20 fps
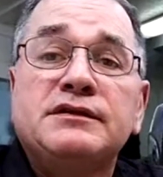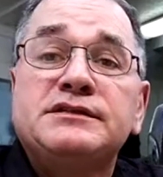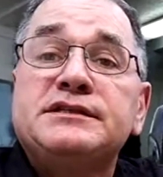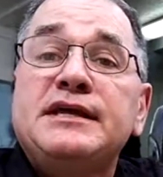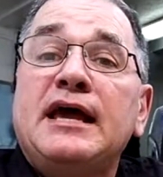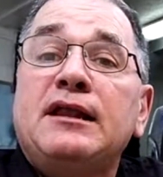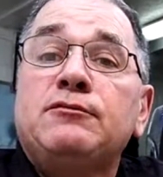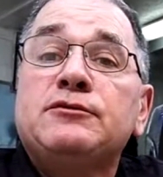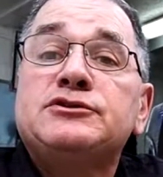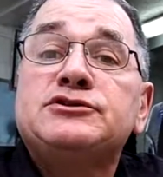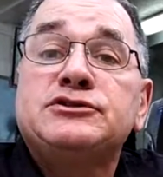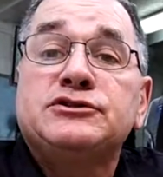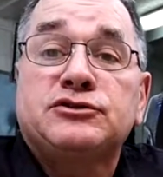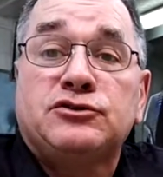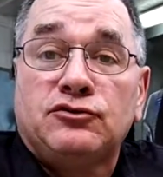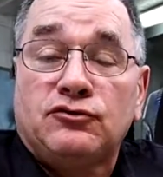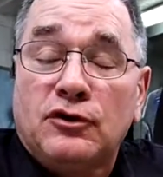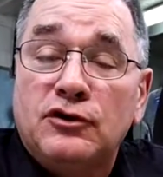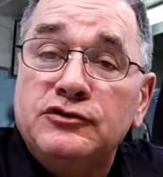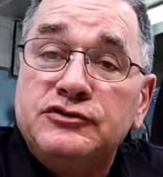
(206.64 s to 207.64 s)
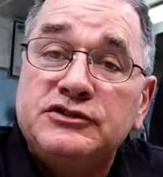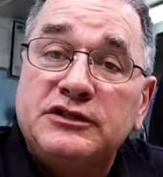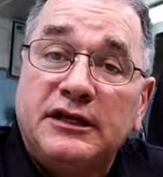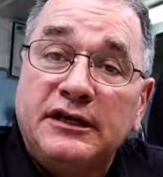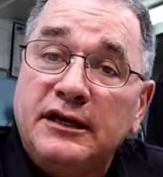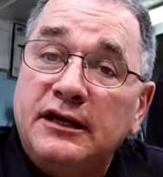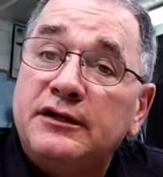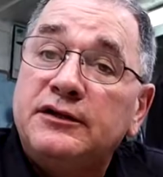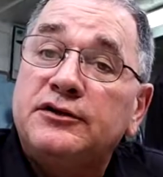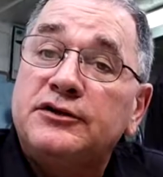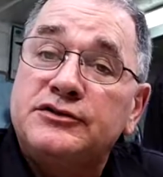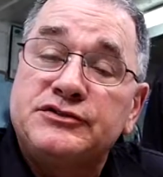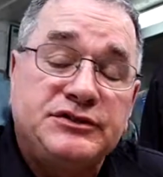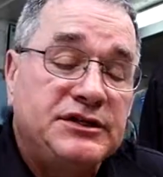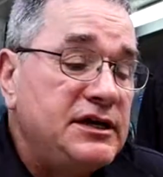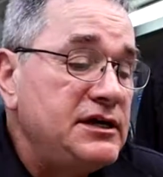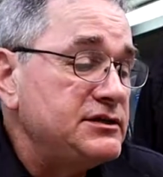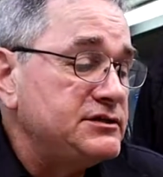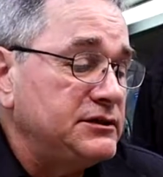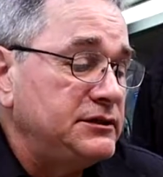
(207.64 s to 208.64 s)
The sandwich is grossly
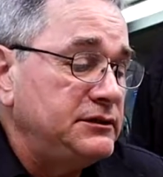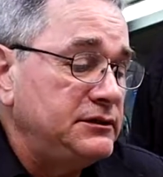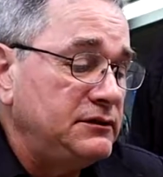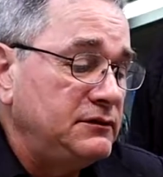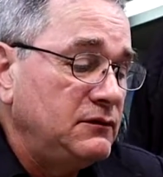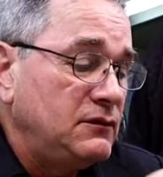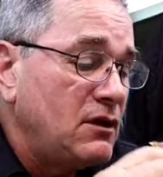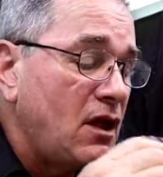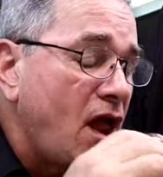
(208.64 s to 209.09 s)
under-seasoned.